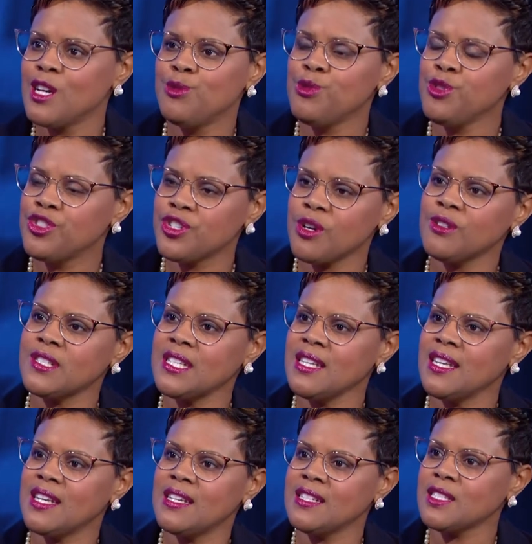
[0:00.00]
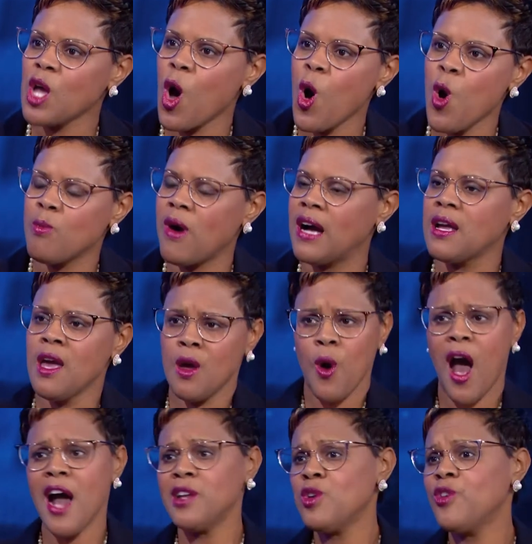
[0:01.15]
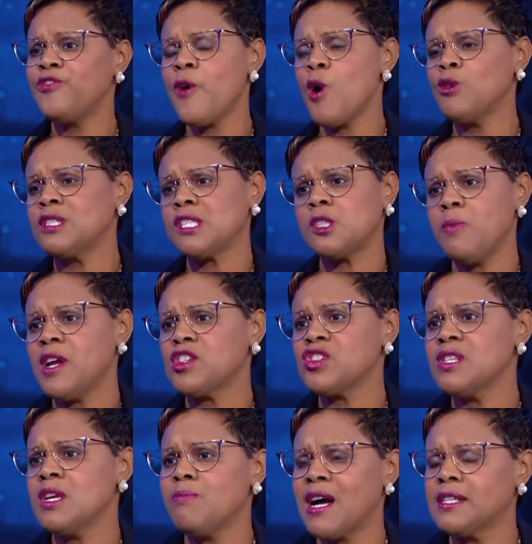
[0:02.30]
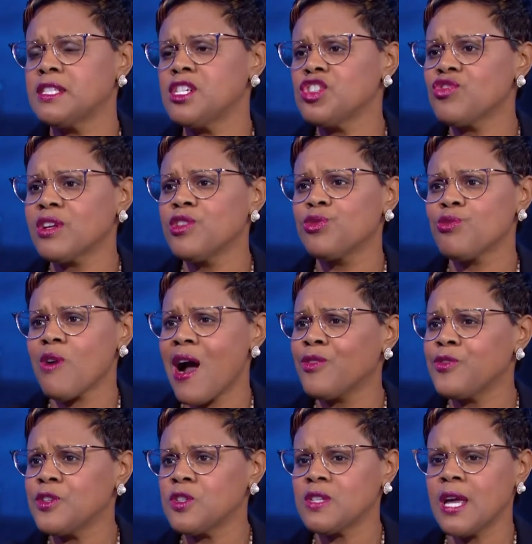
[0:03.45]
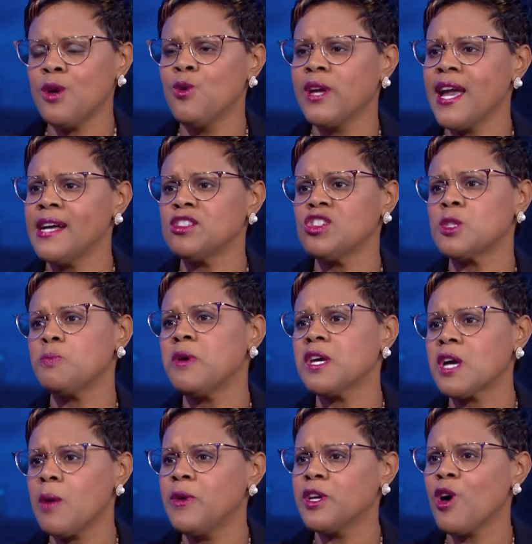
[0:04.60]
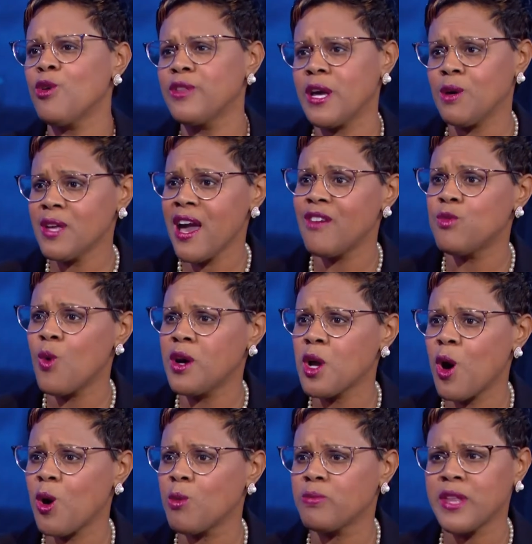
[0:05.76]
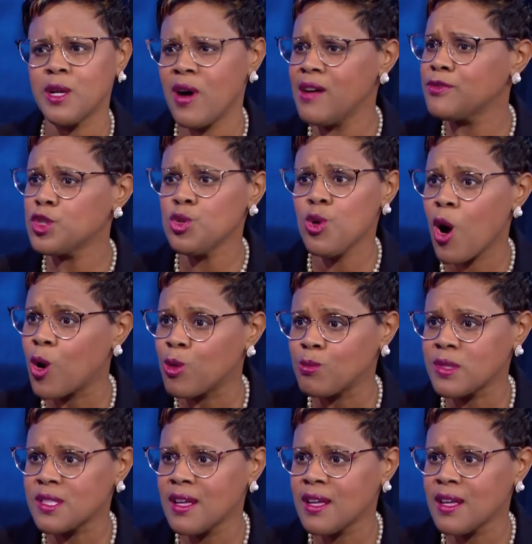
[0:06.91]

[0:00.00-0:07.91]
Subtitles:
New Jersey is home. I know folks, especially in my district and throughout the state, who can't just pick up and go. They only have one home. They don't have two homes.